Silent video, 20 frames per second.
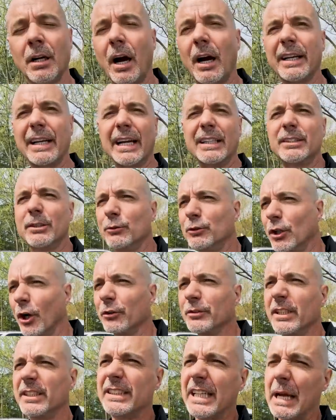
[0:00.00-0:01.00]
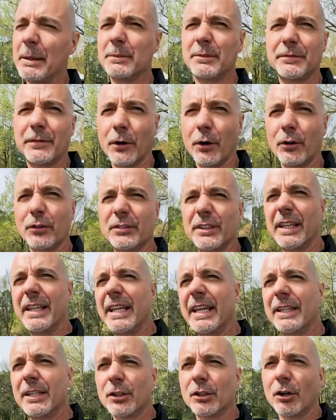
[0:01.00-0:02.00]
All right, guys, so Jersey's game's first
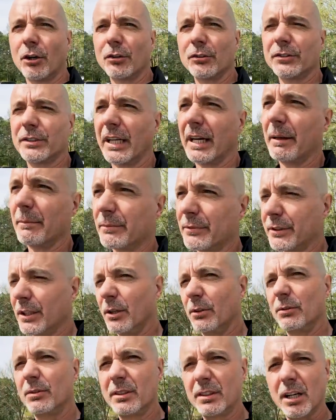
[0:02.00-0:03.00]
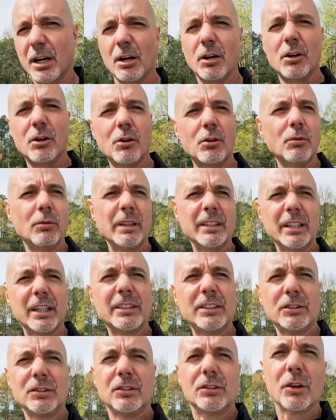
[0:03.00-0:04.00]
and then the girls' game. So go,
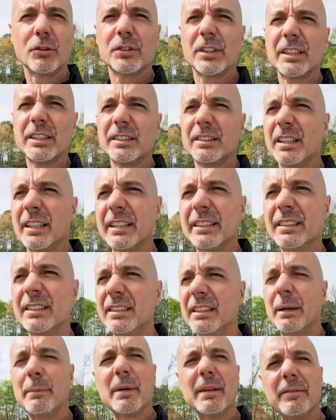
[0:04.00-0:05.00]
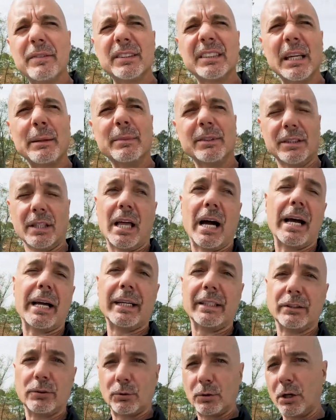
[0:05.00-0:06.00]
Jersey's, his name of his team is
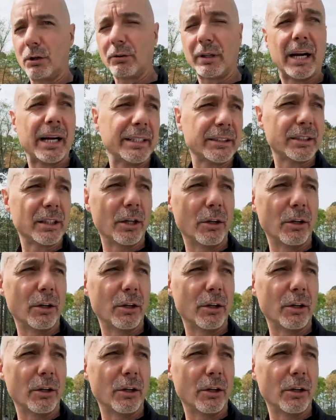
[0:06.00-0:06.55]
Lions. Go, Lions,